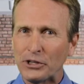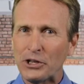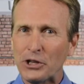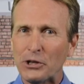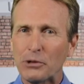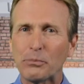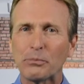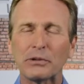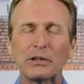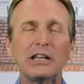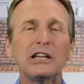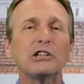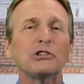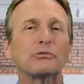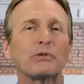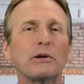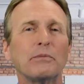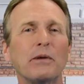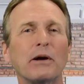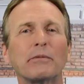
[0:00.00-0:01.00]
to you, please
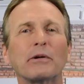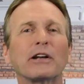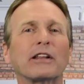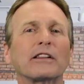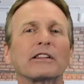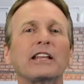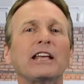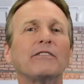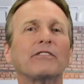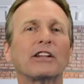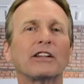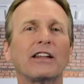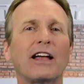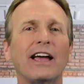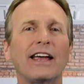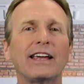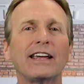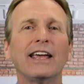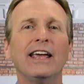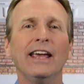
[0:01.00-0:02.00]
remember to leave a
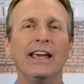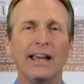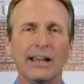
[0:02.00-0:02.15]
like